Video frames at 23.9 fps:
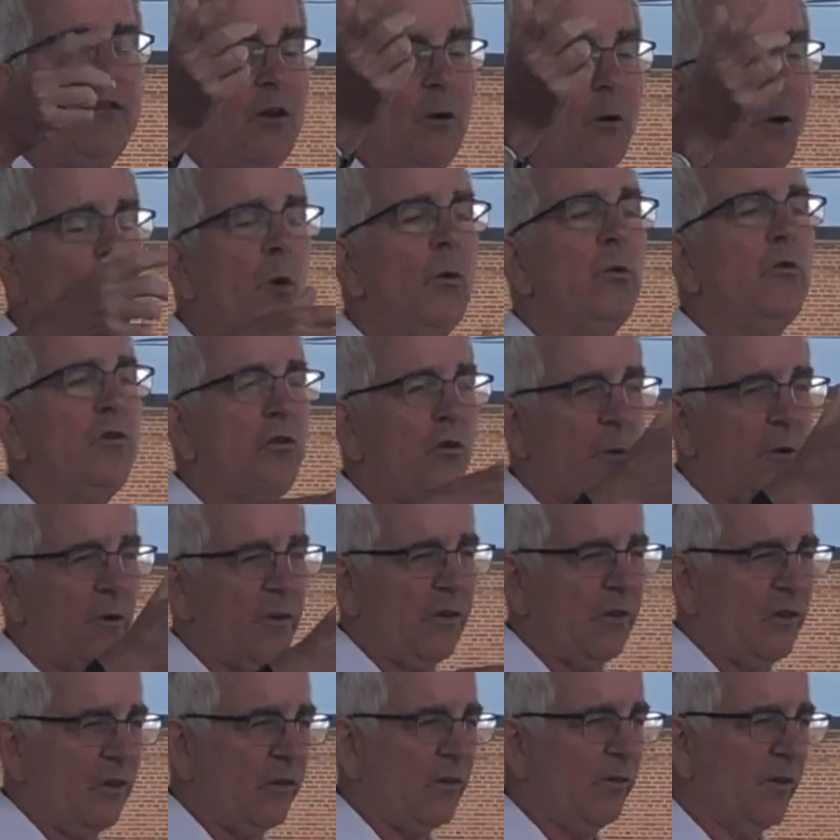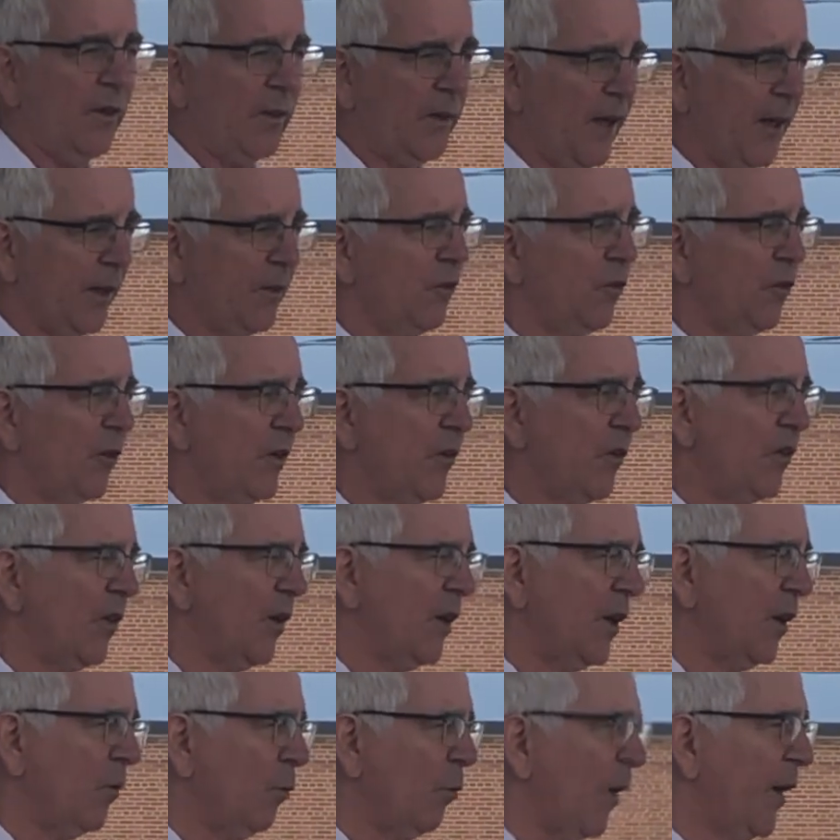their own sources of
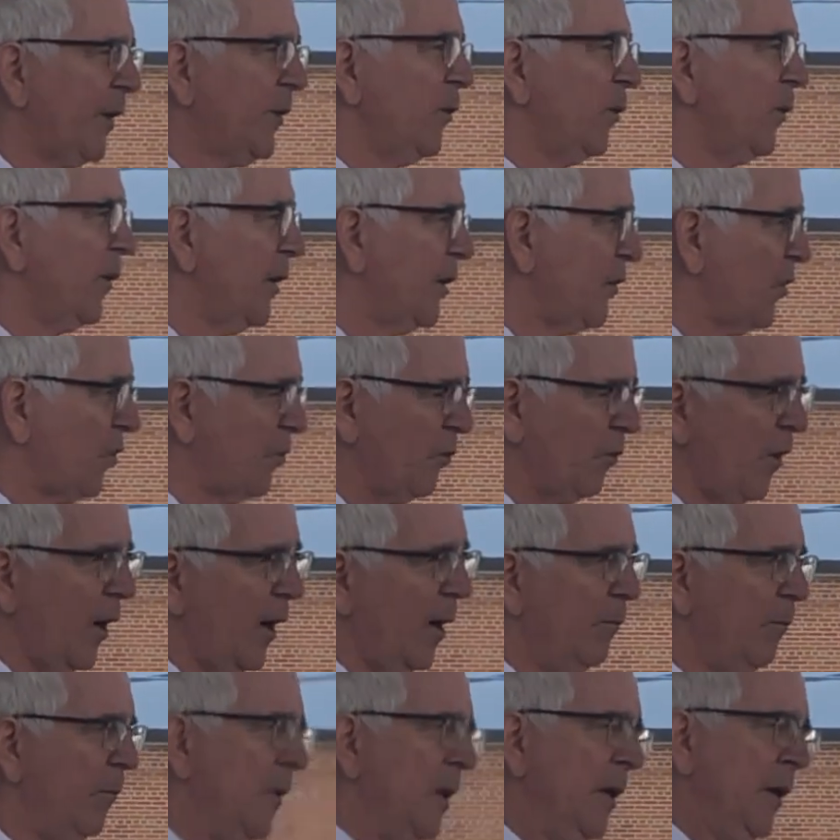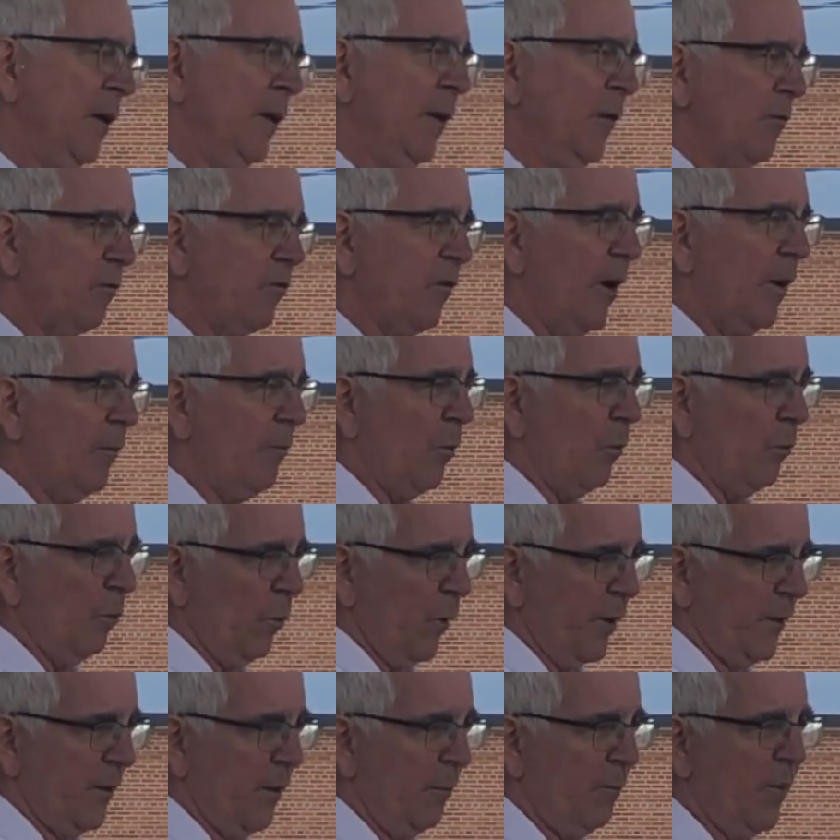electricity, whether it's from
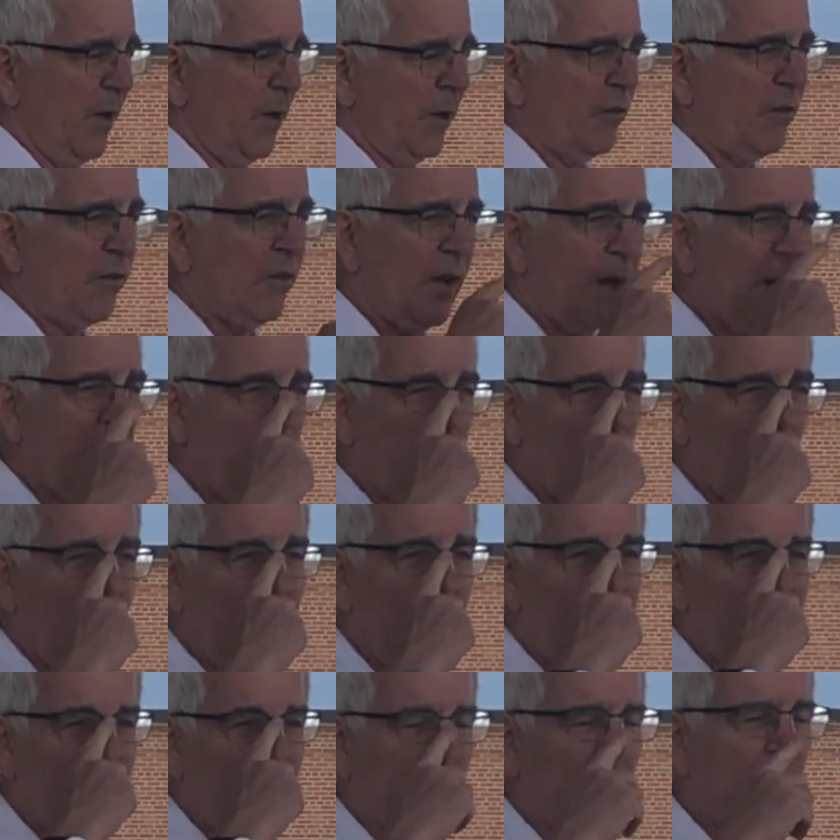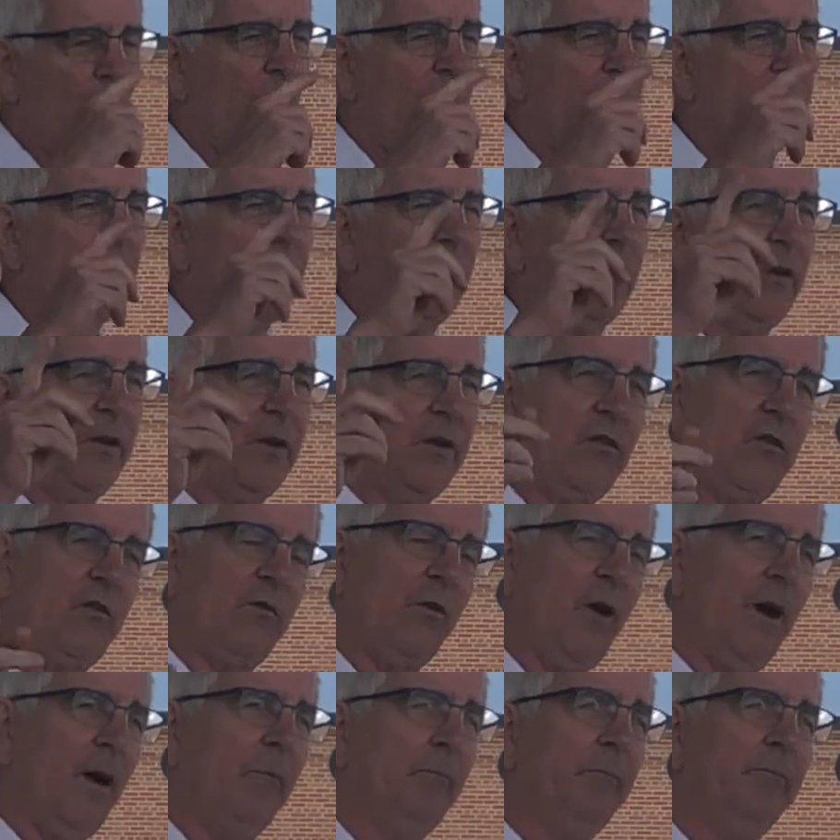where the mill site was or whether it's
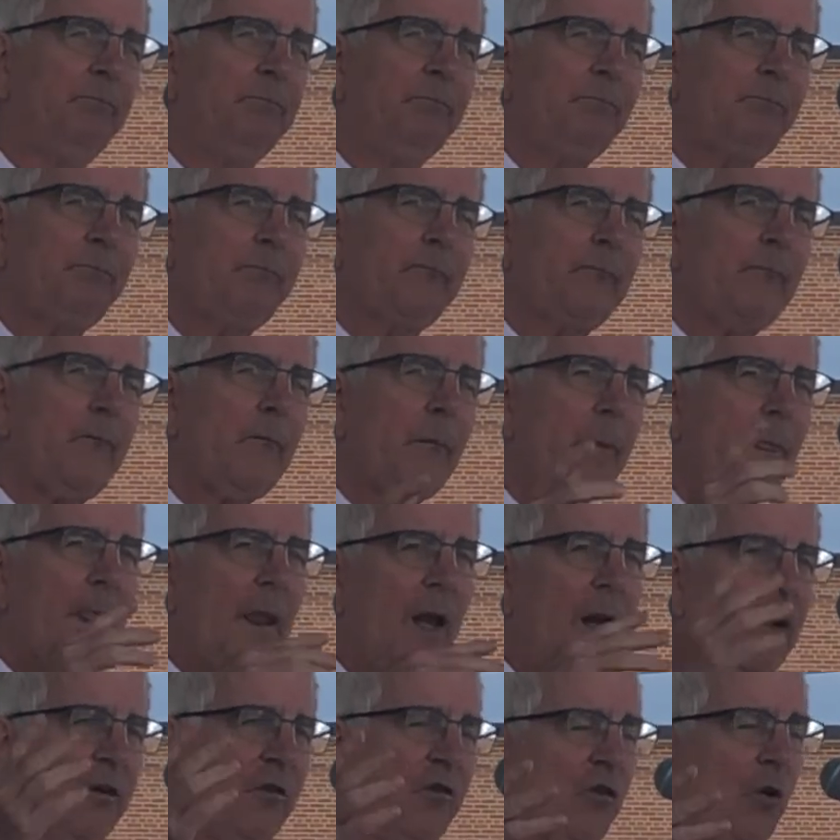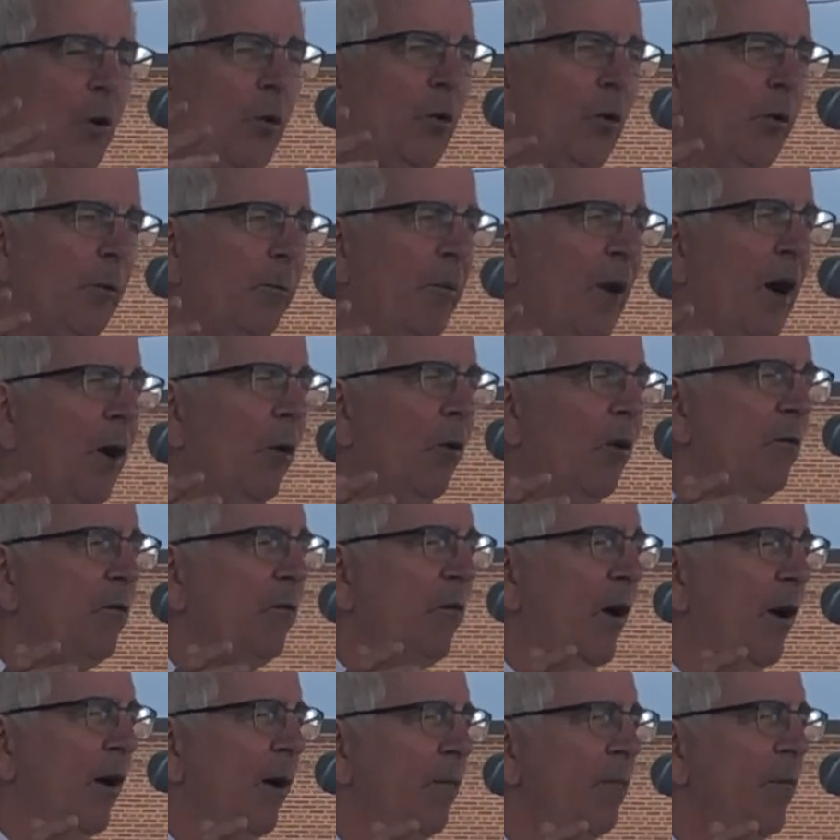from a solar power
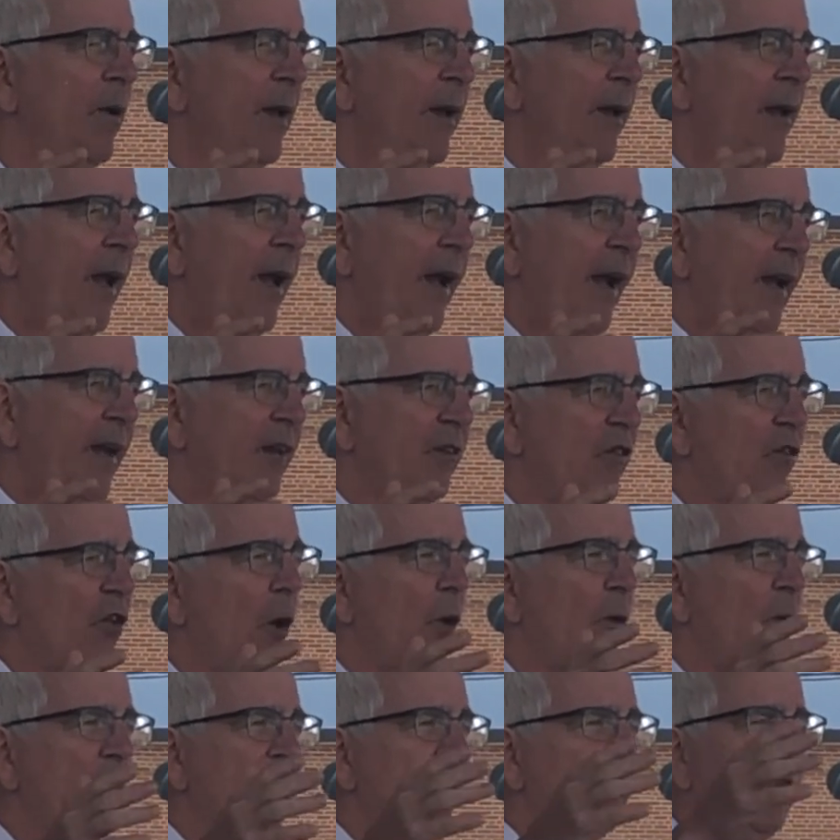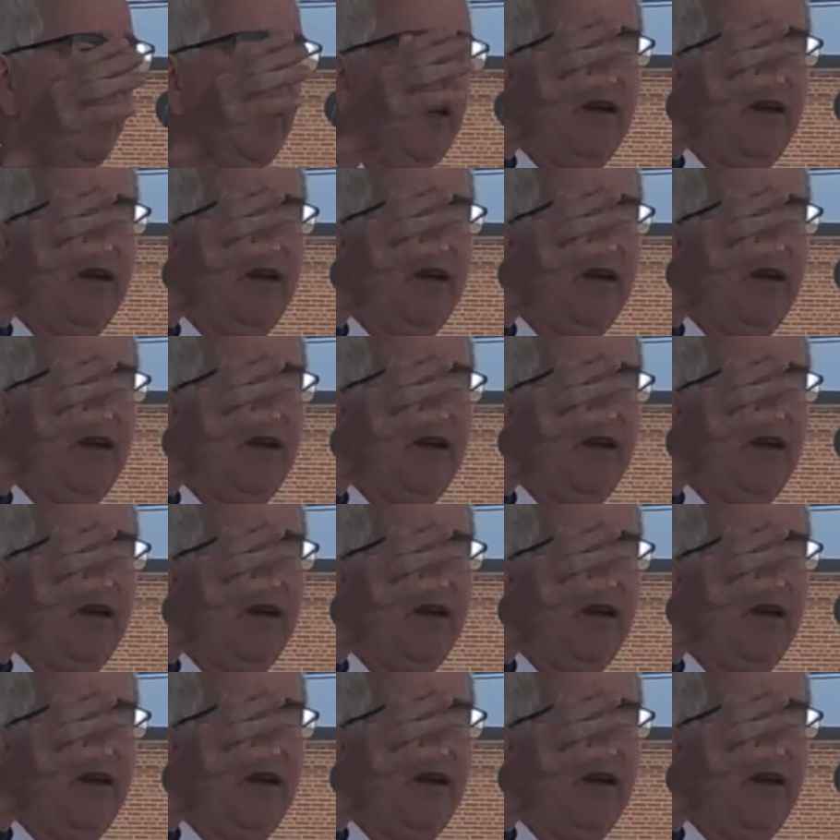farm. And so if